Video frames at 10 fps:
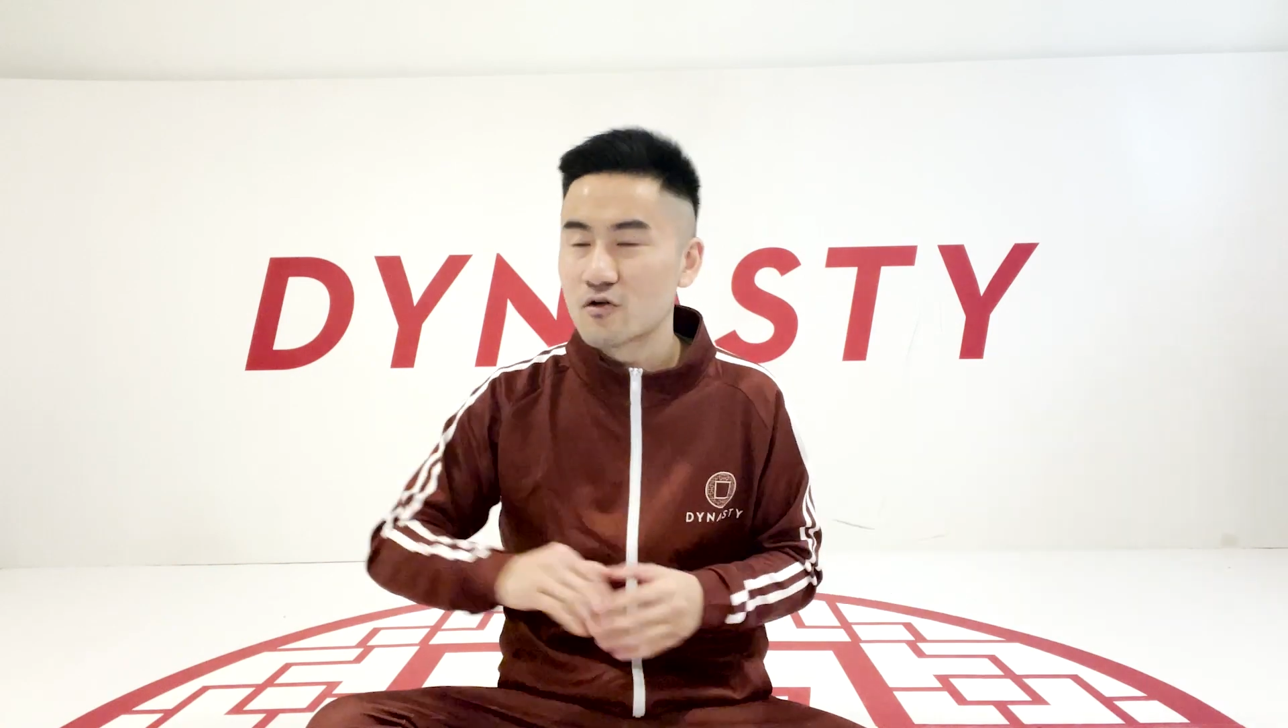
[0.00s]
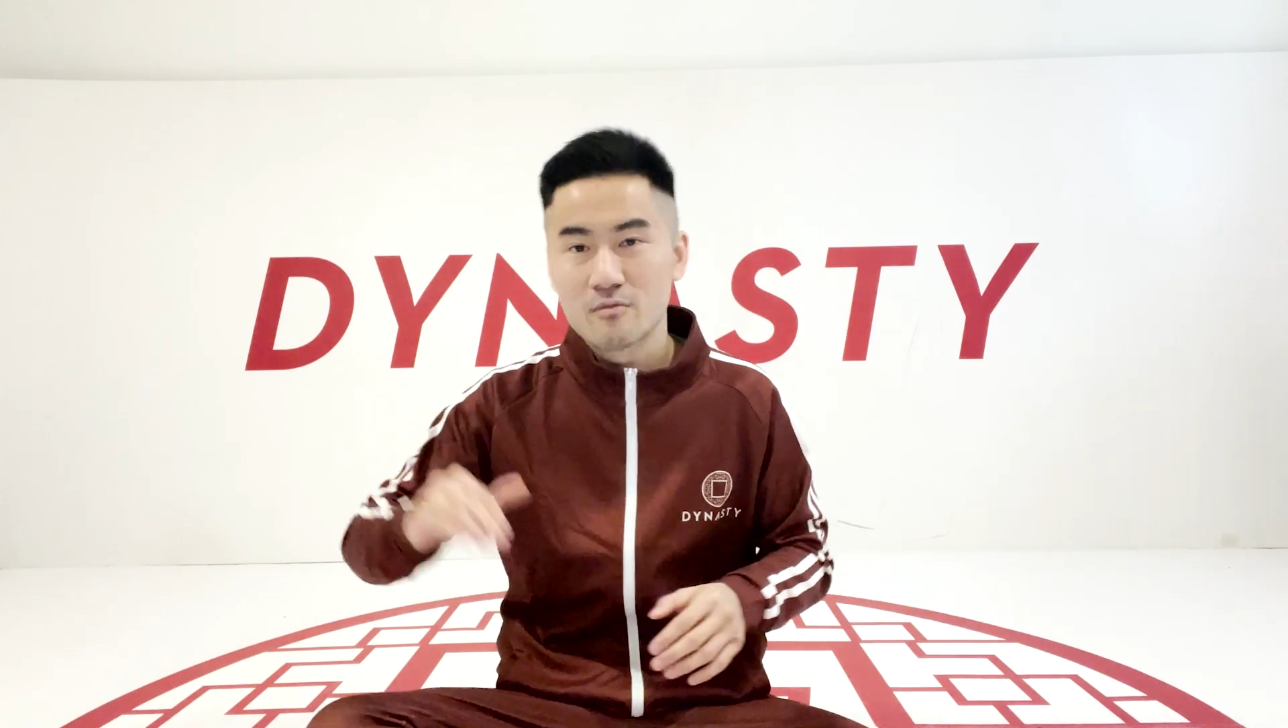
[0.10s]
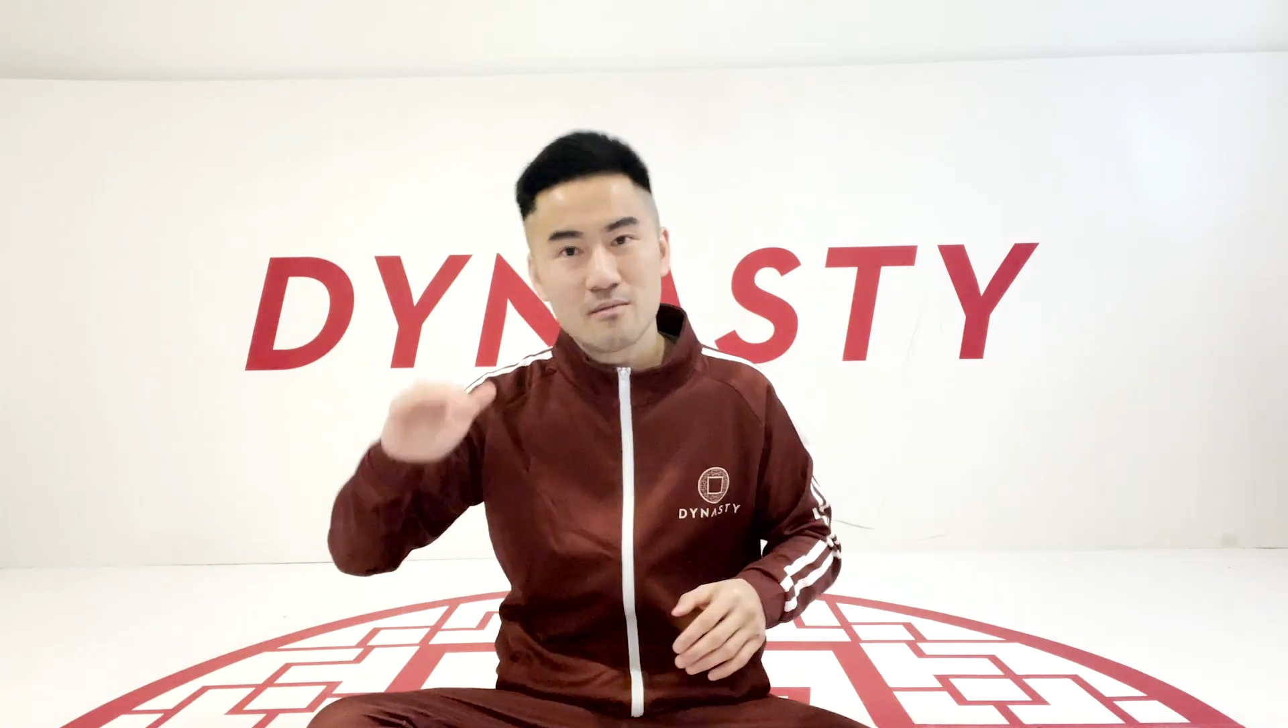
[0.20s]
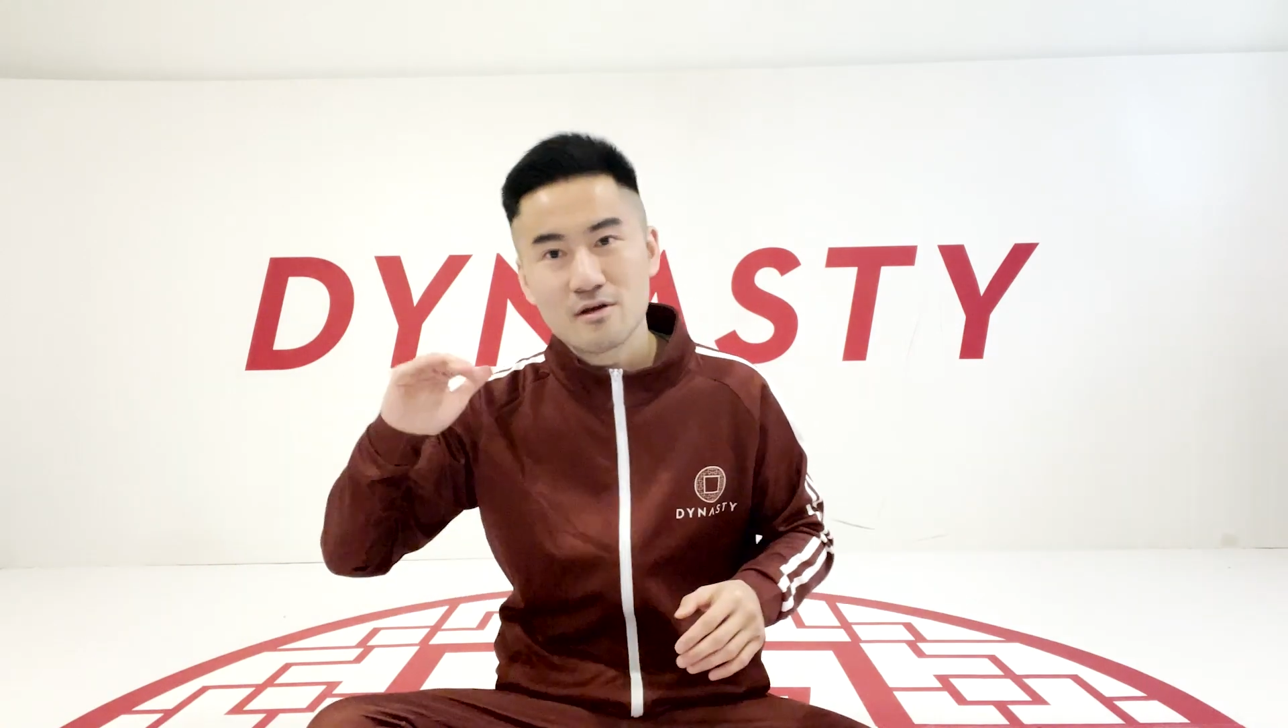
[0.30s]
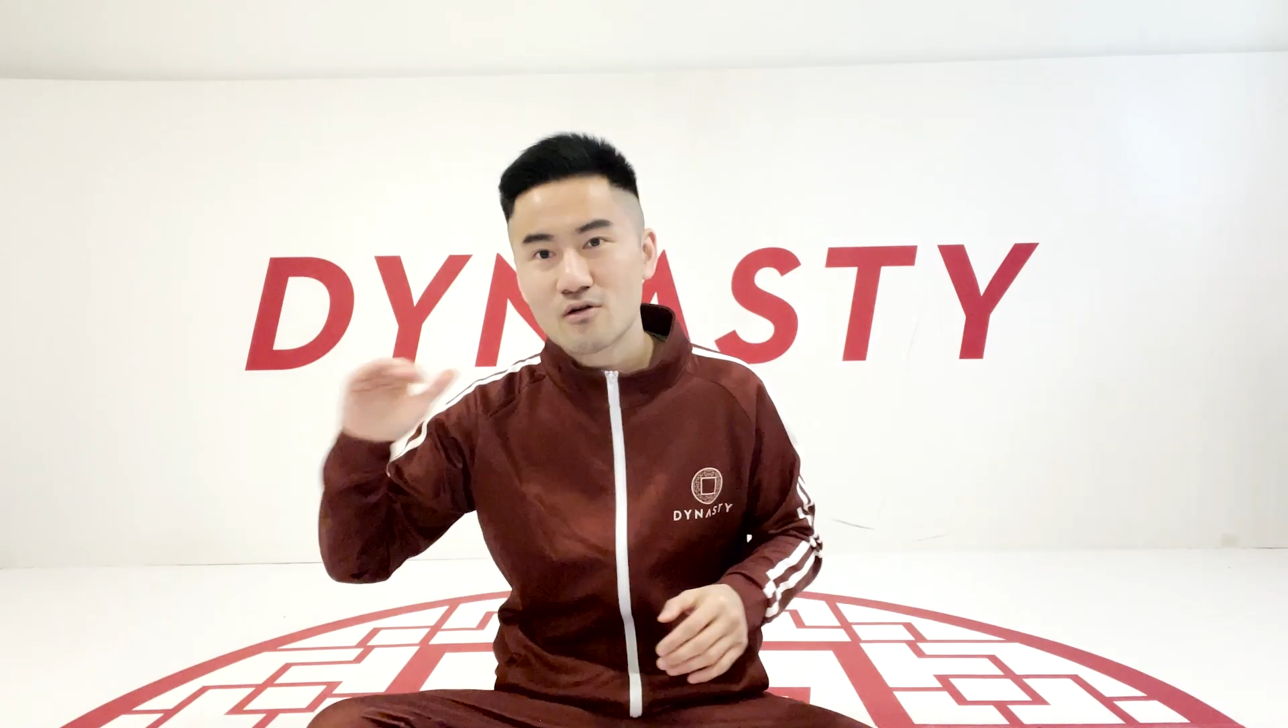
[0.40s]
or
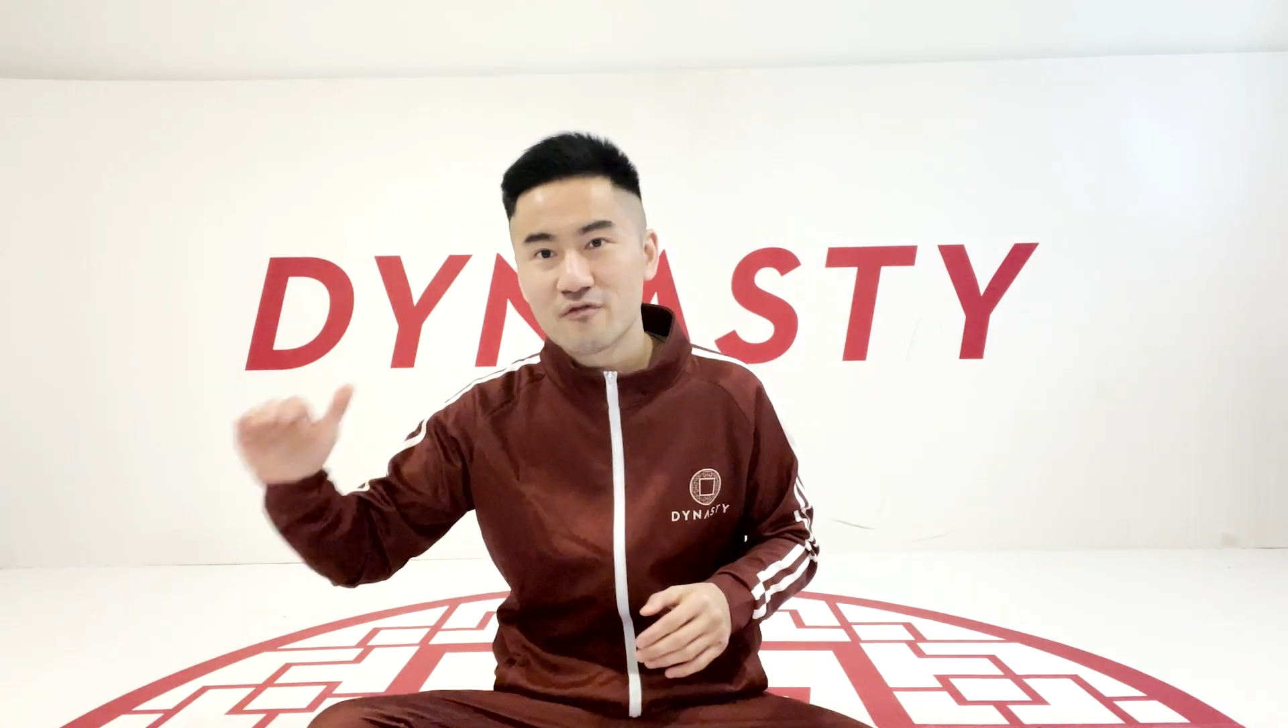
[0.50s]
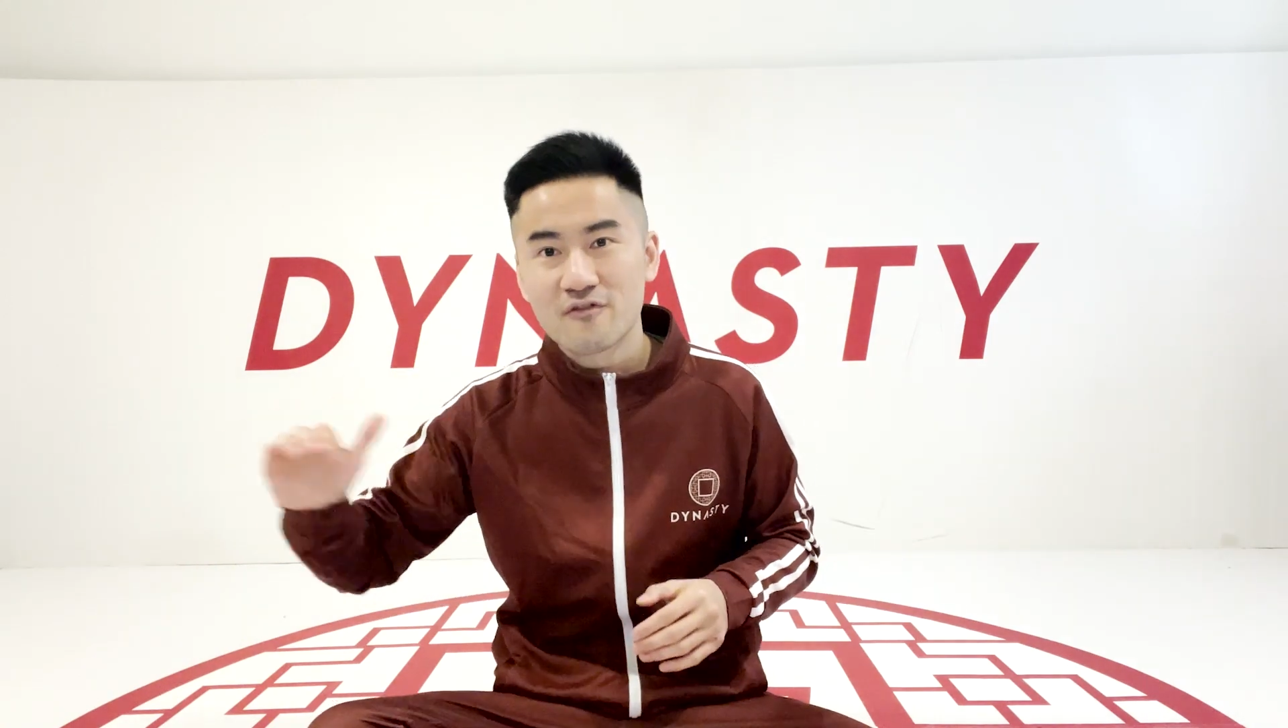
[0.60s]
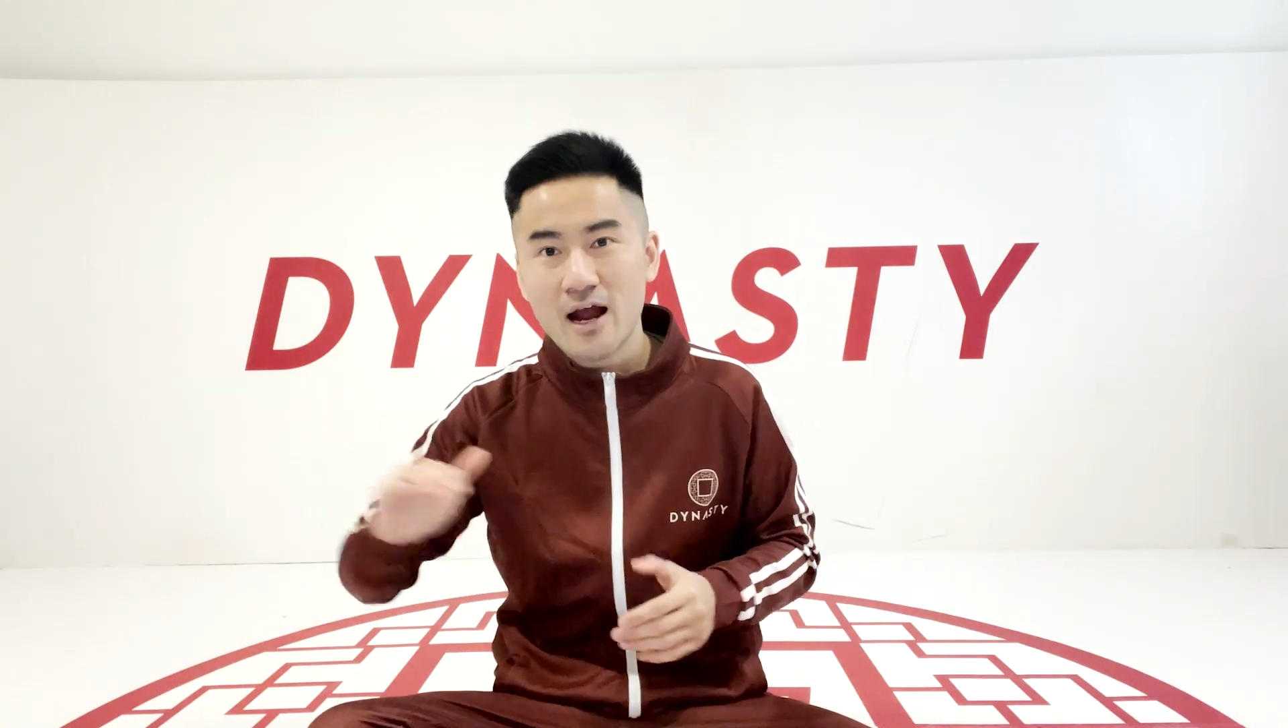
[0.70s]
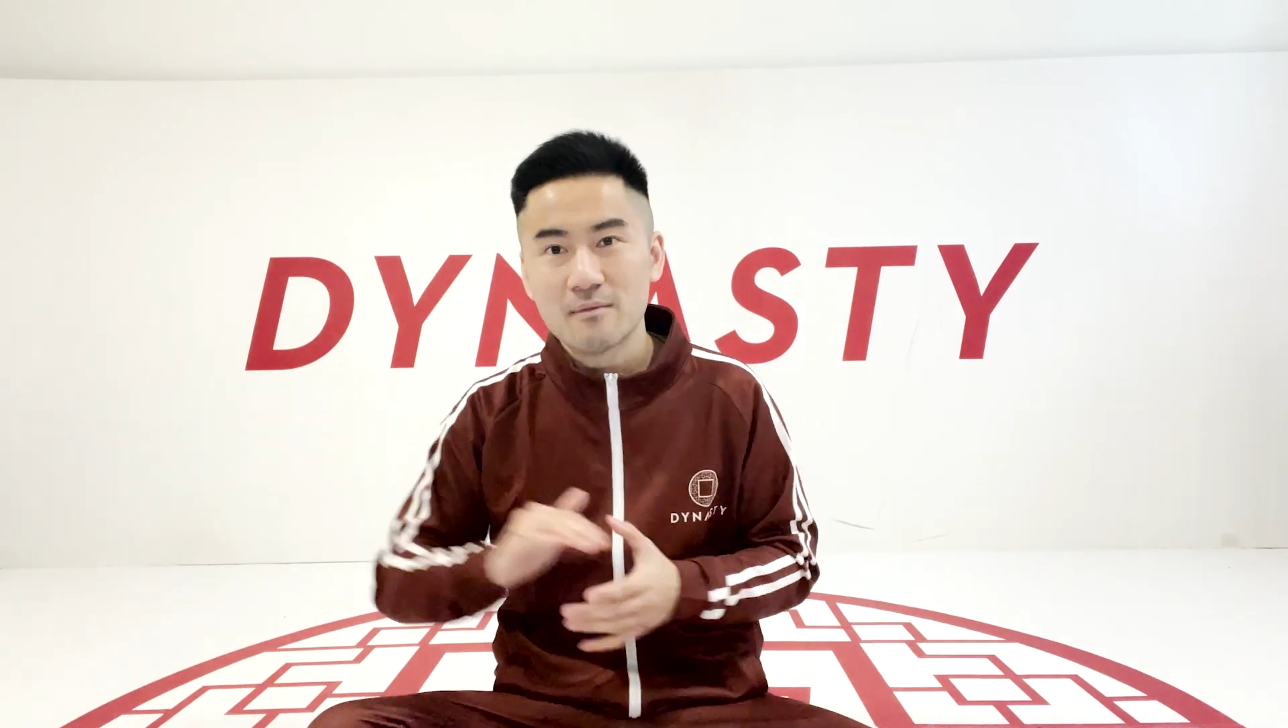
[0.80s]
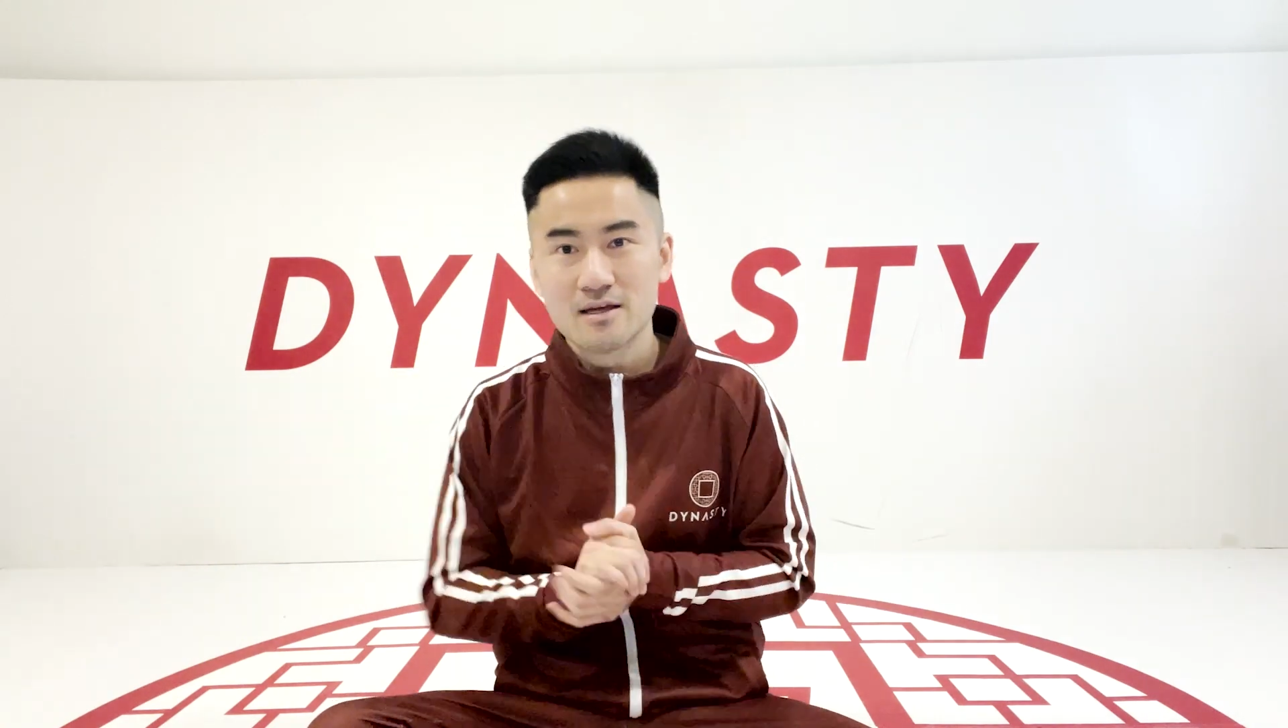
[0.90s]
maybe you're a
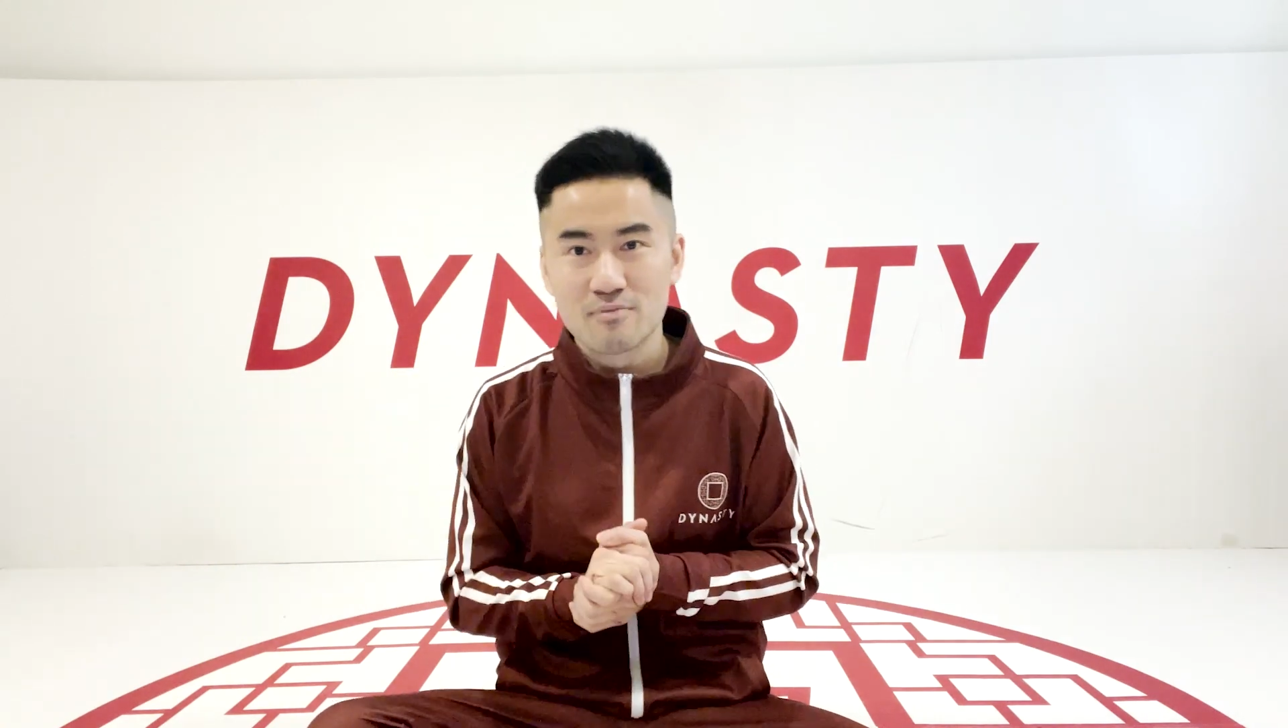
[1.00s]
family